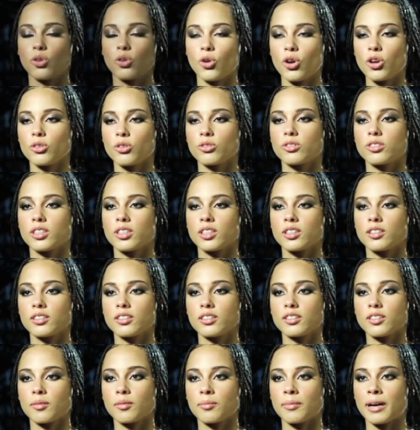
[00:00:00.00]
loyalty
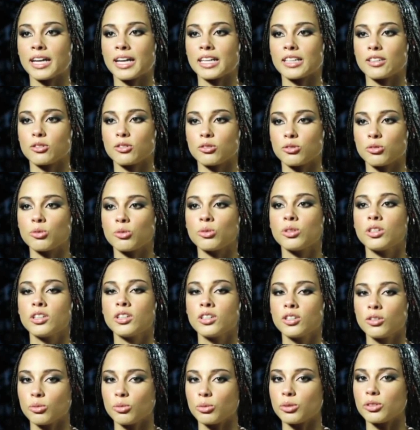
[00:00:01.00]
to somebody who
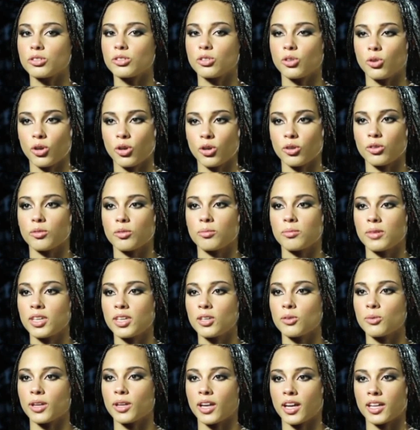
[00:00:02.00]
was loyal to
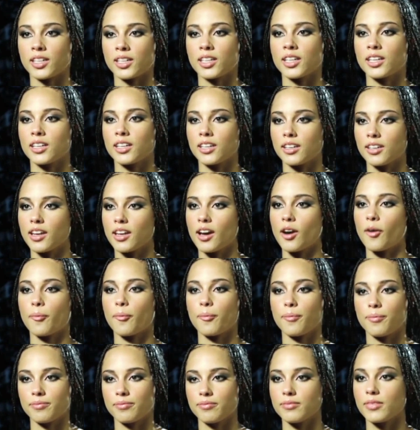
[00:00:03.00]
me when I needed
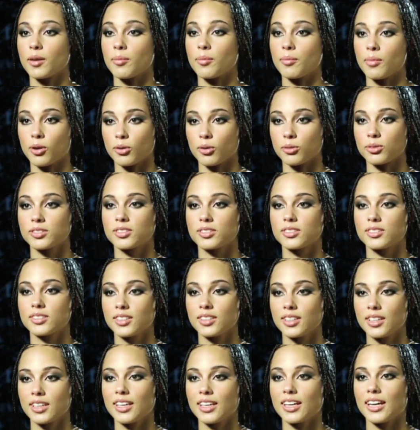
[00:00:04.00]
help the most.
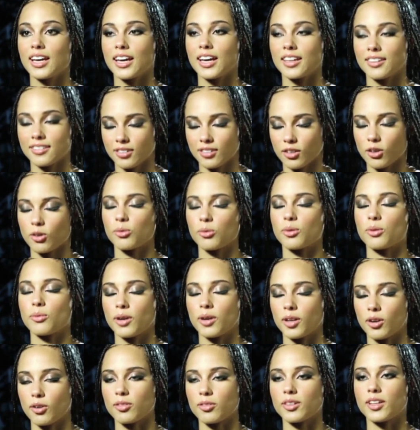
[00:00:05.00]
And so we
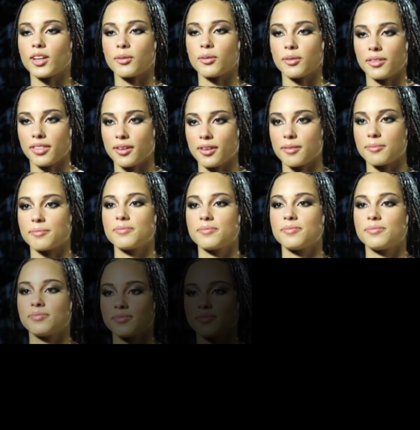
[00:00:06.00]
went over there with him.